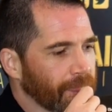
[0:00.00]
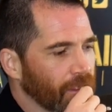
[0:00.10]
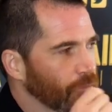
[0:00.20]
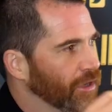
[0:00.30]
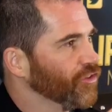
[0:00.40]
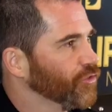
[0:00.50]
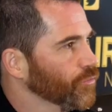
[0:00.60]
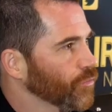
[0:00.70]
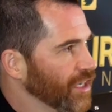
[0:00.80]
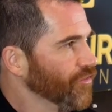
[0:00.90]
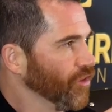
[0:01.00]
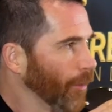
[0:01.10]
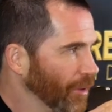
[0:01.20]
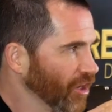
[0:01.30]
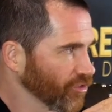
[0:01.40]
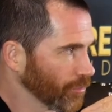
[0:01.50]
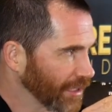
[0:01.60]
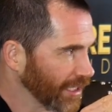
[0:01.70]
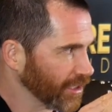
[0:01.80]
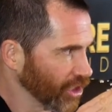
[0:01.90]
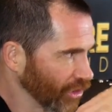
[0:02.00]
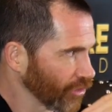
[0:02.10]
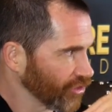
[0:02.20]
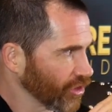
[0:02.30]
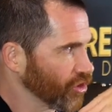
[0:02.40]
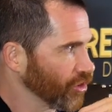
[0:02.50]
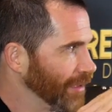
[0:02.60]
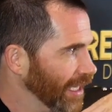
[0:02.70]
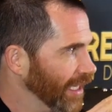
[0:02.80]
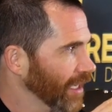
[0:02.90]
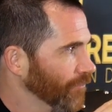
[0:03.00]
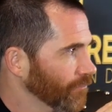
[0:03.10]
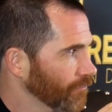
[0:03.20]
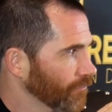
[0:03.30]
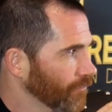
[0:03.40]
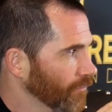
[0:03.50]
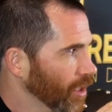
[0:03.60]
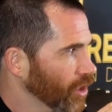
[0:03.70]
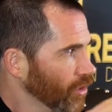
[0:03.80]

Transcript: Whereas when you've got a personal brand and you're on social media, you